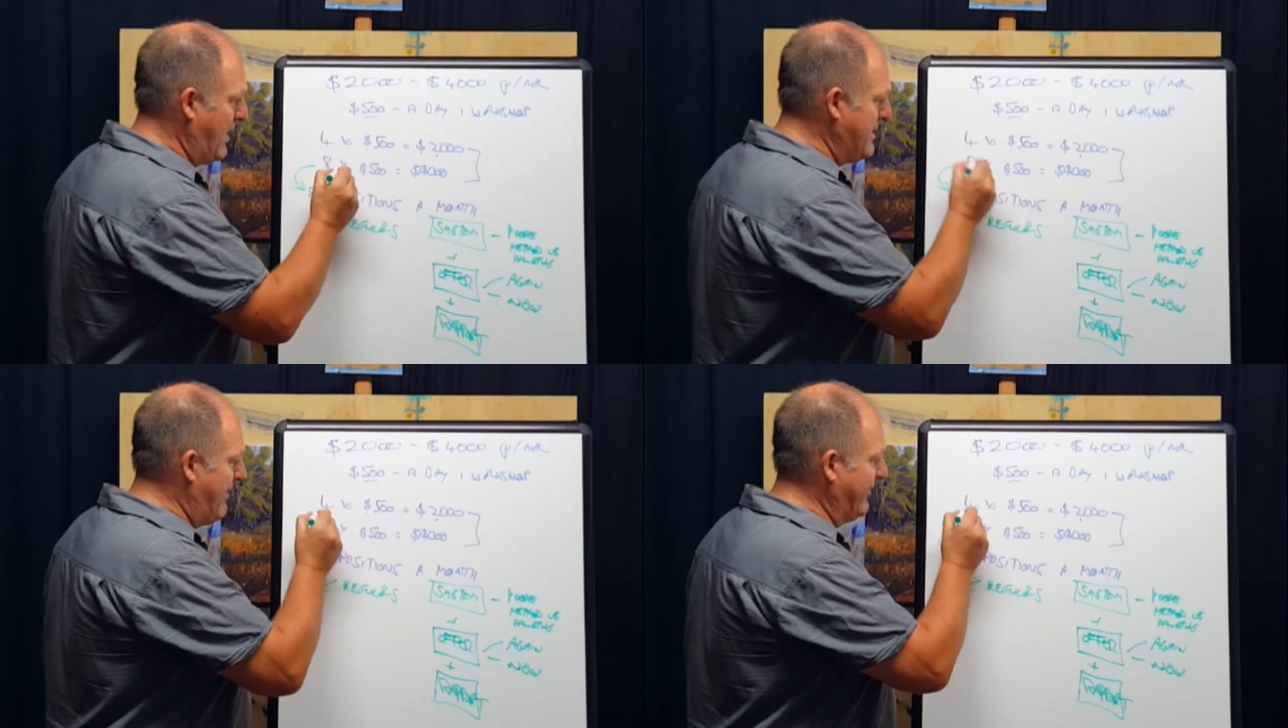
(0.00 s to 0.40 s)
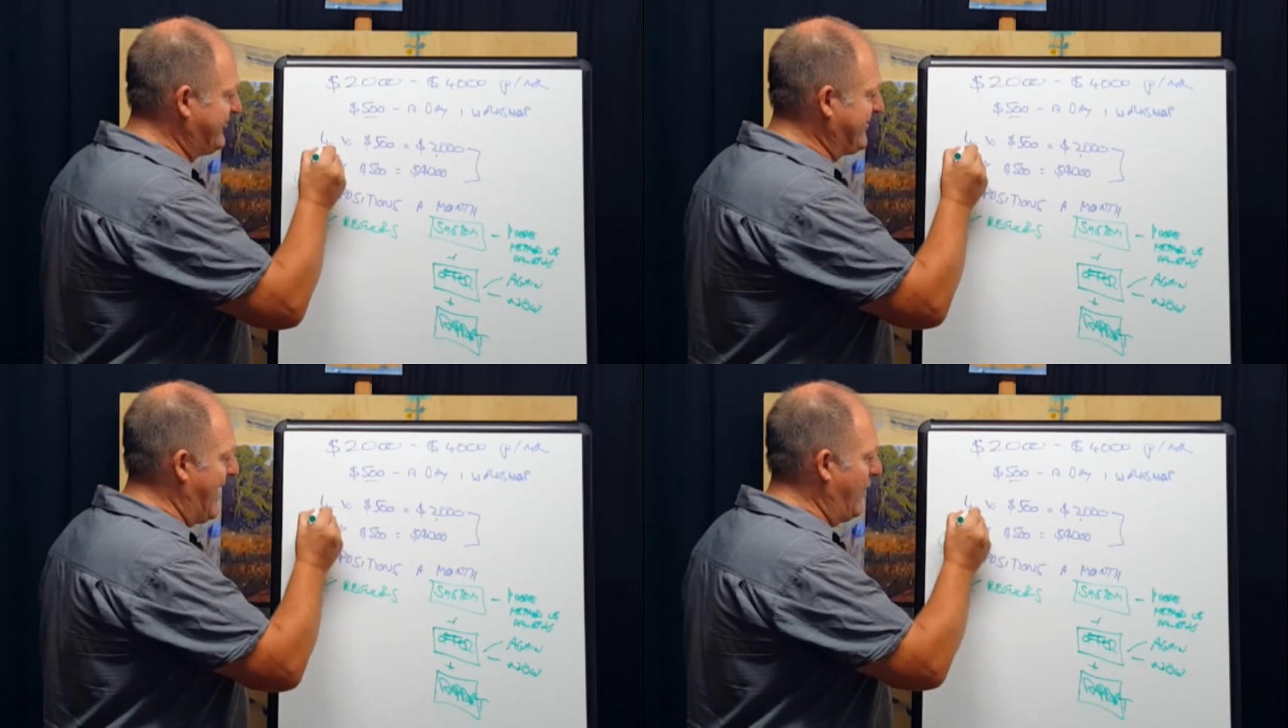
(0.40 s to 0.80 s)
You might
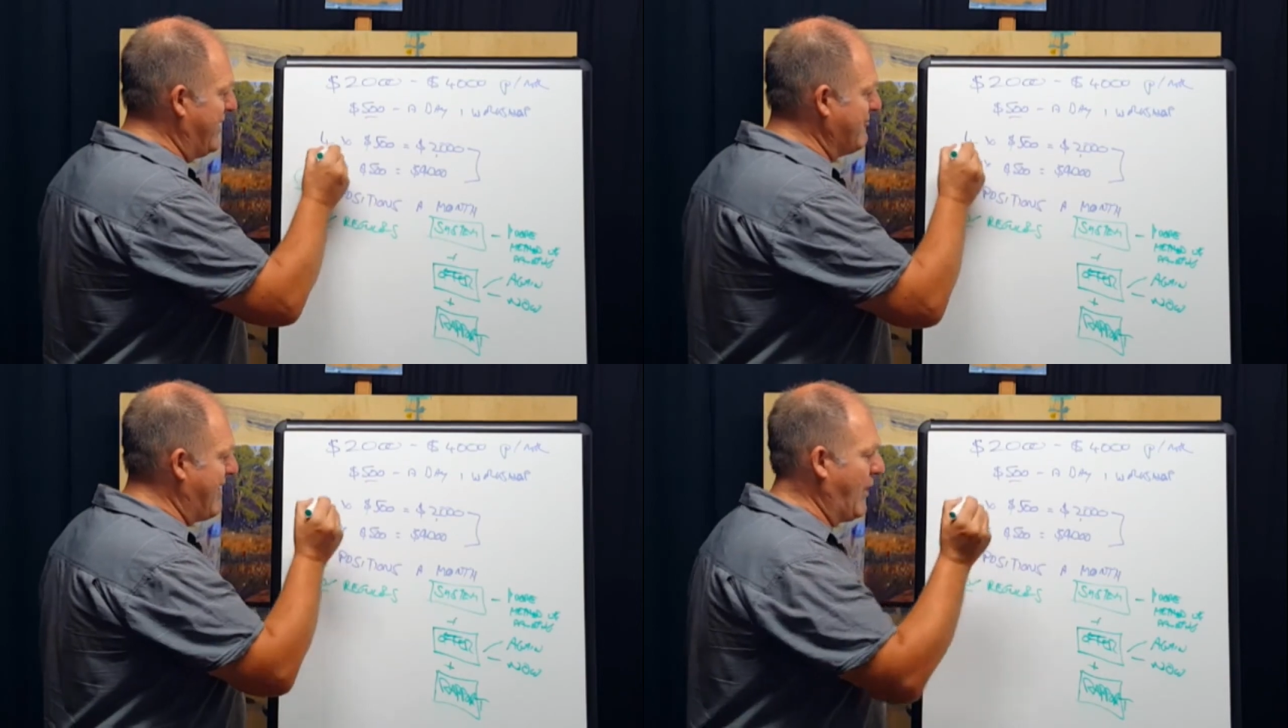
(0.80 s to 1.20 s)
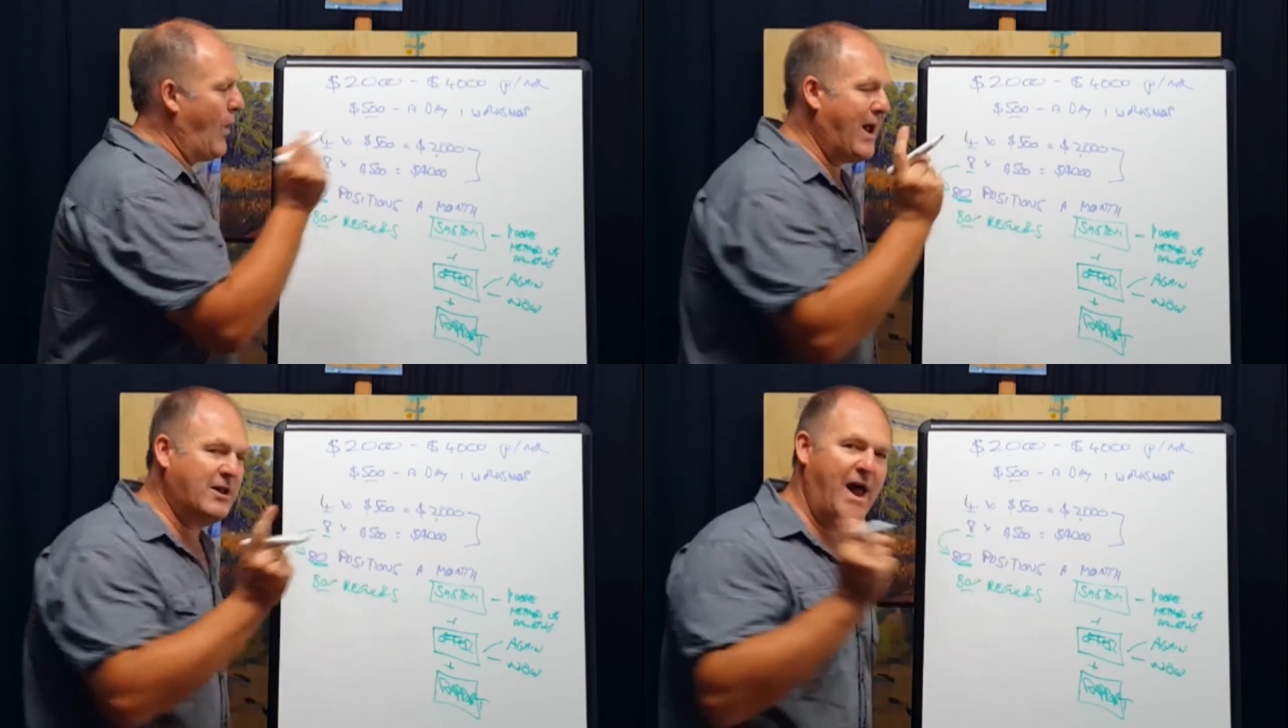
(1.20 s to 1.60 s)
start where you're running
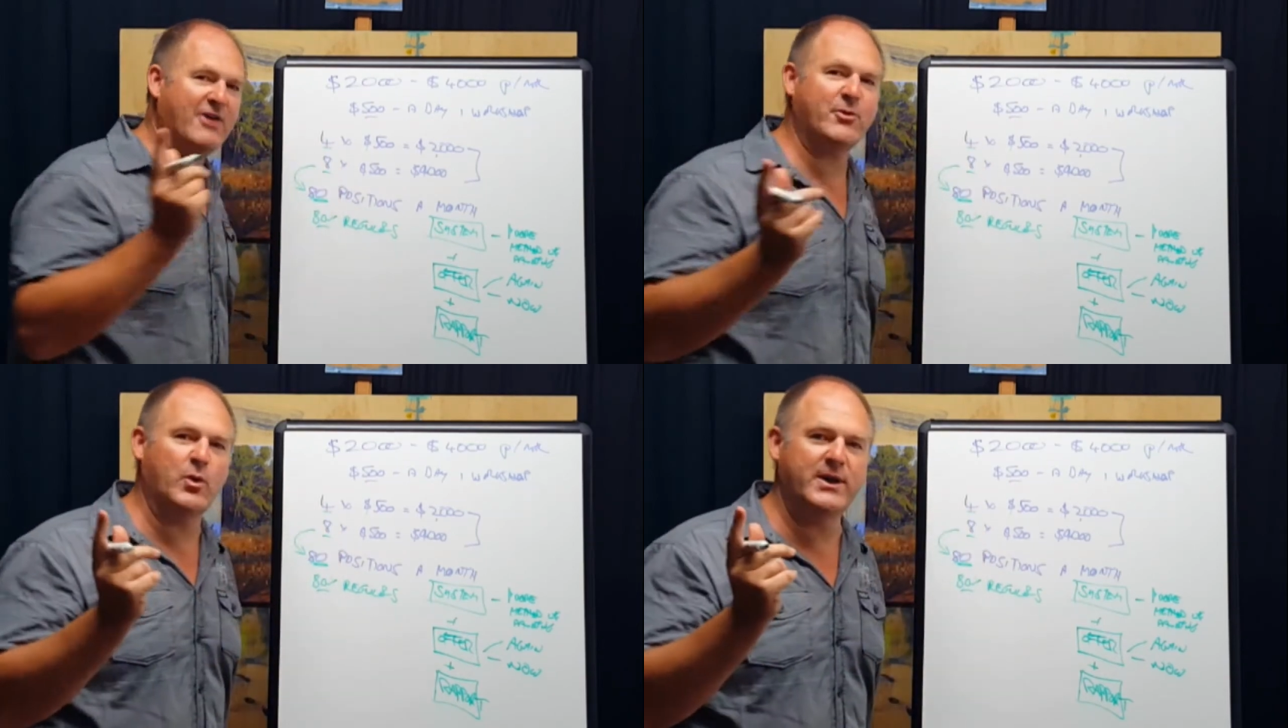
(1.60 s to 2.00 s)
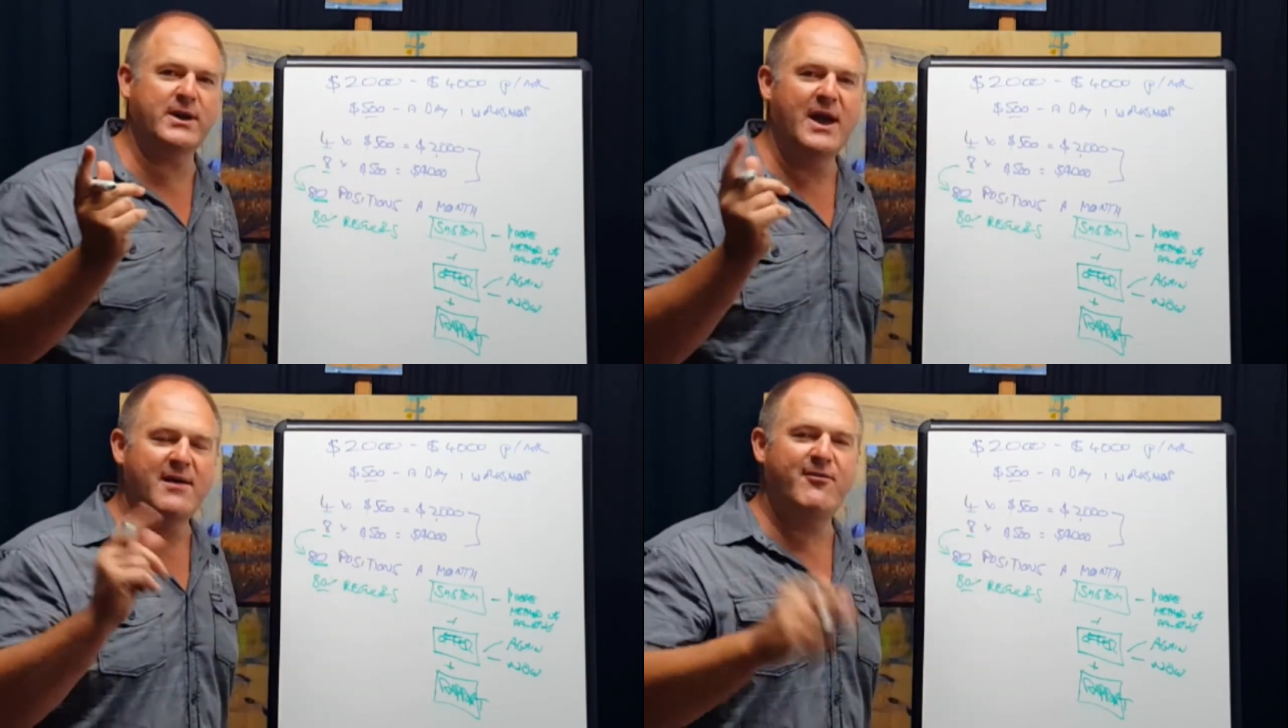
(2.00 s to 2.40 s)
one class a
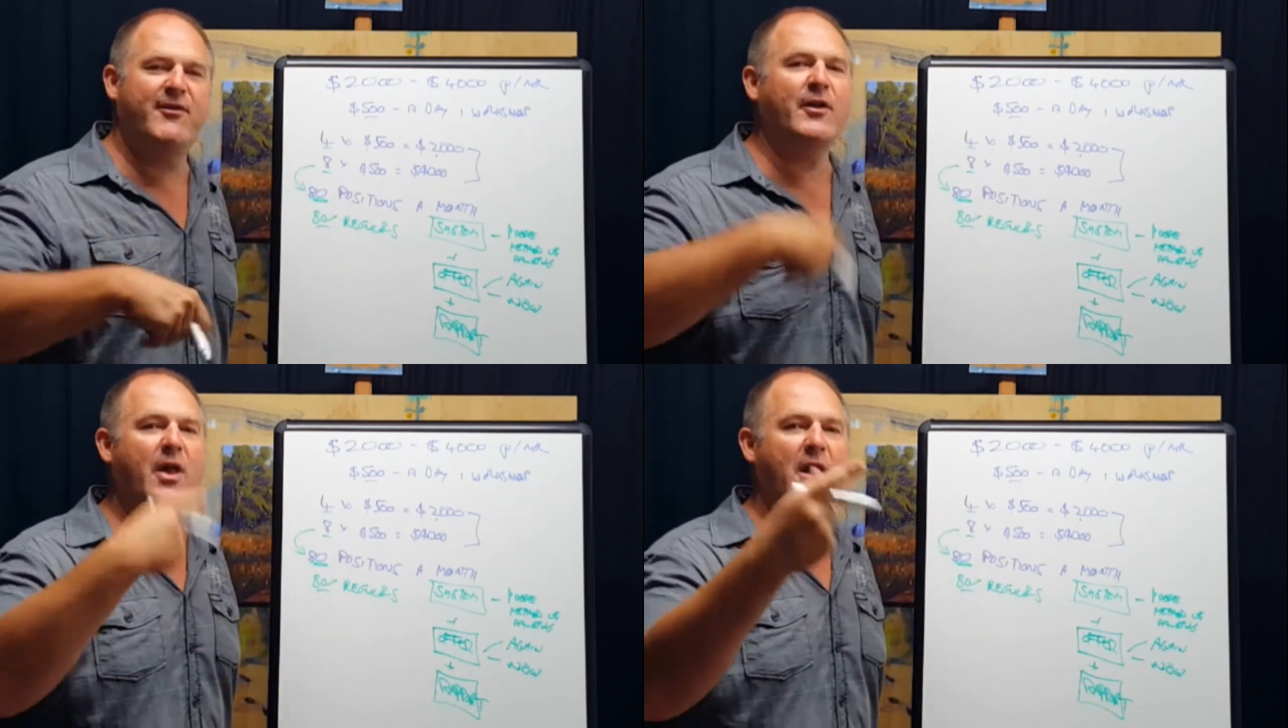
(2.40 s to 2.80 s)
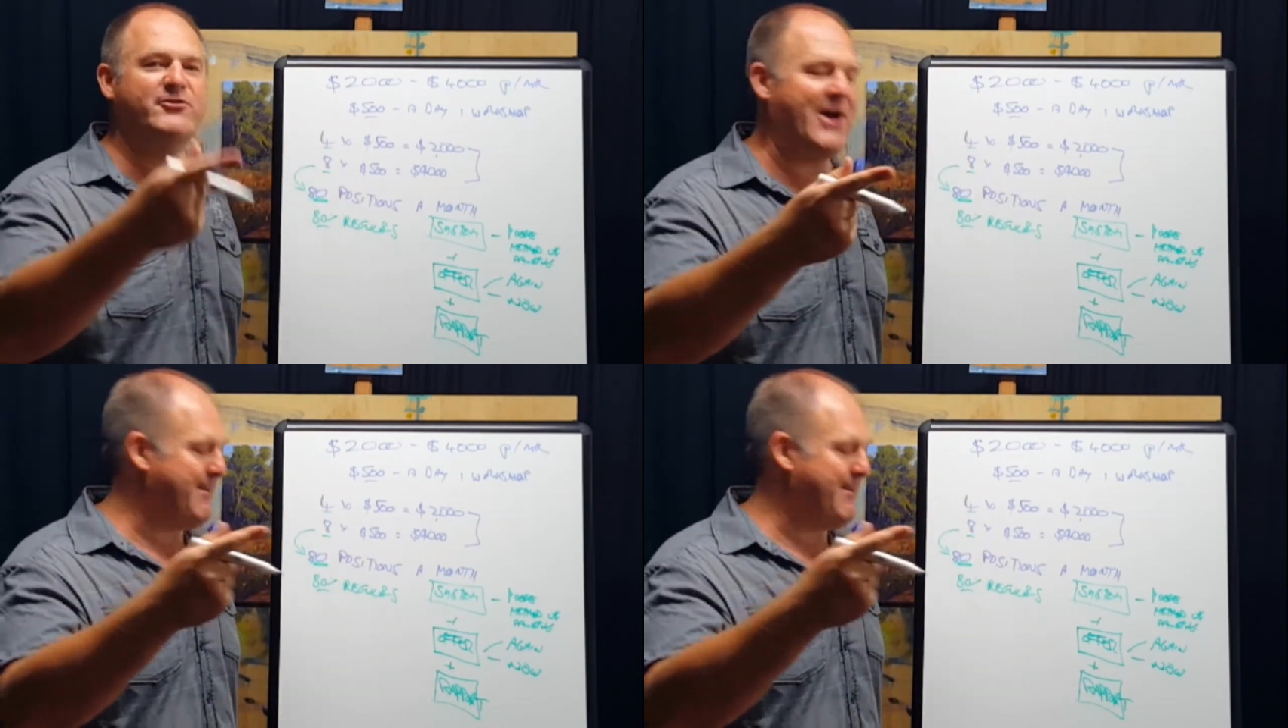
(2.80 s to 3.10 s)
week, fill those